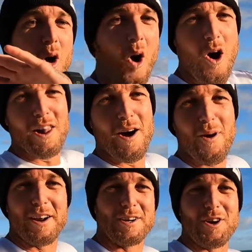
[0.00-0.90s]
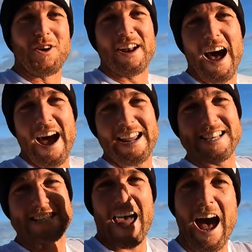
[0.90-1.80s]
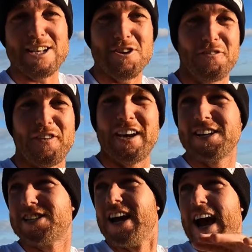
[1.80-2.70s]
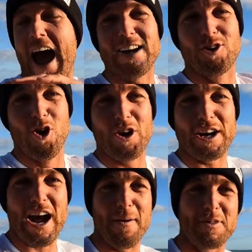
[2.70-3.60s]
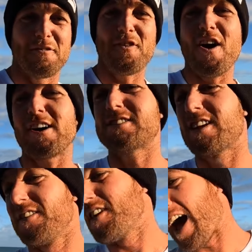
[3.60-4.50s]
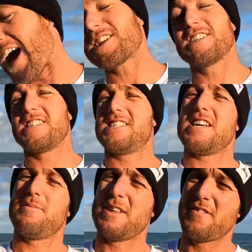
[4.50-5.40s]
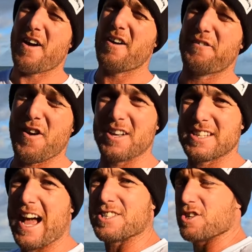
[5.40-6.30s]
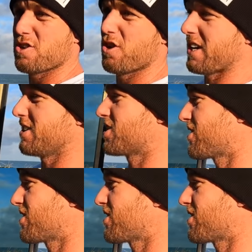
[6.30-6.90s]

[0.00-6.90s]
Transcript: All I want to do today is catch a fish and cook it up. Actually, this is going to be the very first catch and cook in